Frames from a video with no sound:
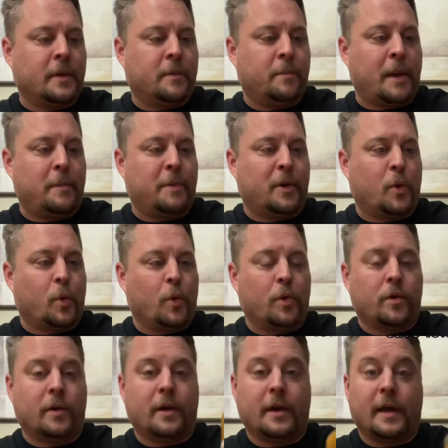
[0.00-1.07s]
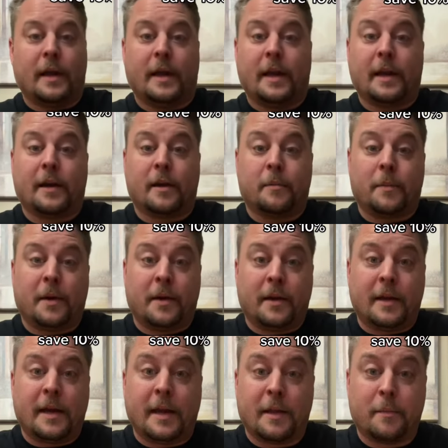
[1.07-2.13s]
baby corn and jicama
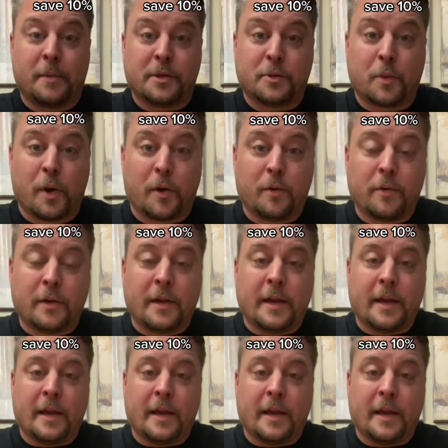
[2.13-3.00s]
in them as well.